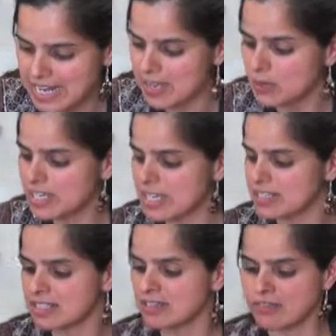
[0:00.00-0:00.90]
now we
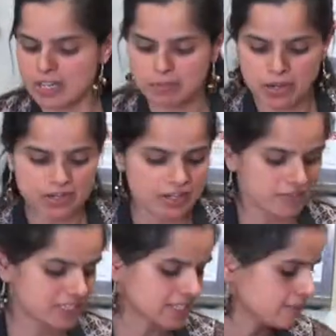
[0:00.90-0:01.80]
get to the fun part
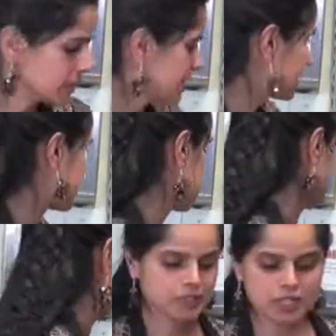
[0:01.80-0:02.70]
of assembling this
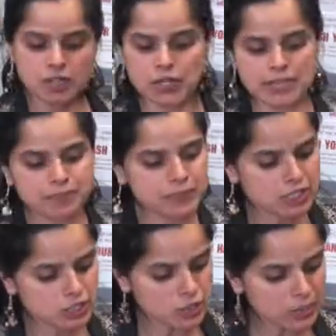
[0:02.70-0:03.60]
cake. Okay,
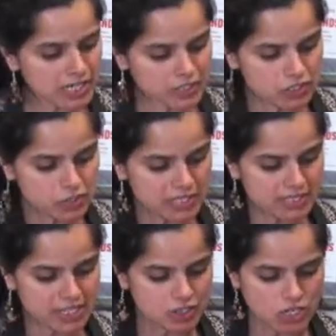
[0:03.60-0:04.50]
so what I do
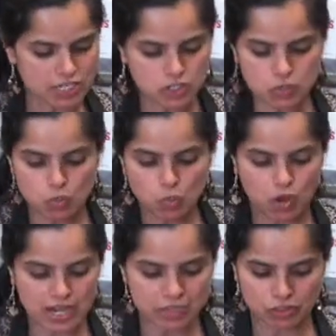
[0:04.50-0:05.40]
is I try to use
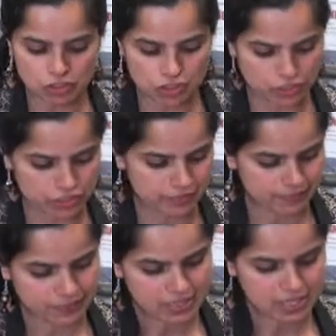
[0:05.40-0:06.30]
1/3
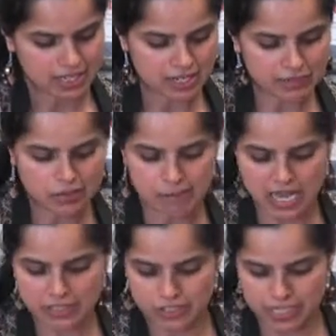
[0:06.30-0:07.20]
of the
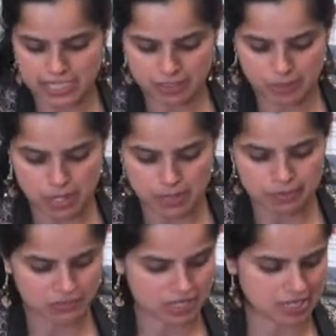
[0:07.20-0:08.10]
batter at the
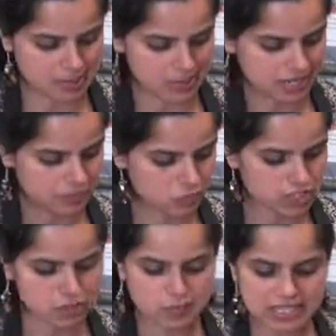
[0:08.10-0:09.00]
bottom of the cake pan,
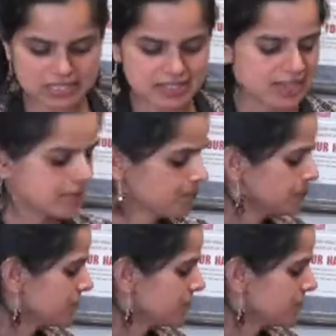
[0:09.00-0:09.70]
which means that